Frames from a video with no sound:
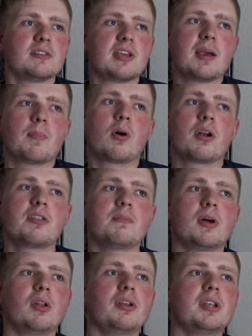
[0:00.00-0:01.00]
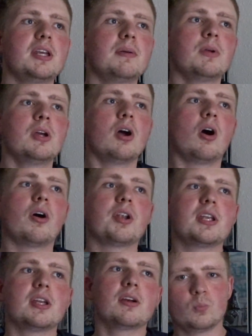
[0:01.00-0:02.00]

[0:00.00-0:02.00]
take part of the melody on here.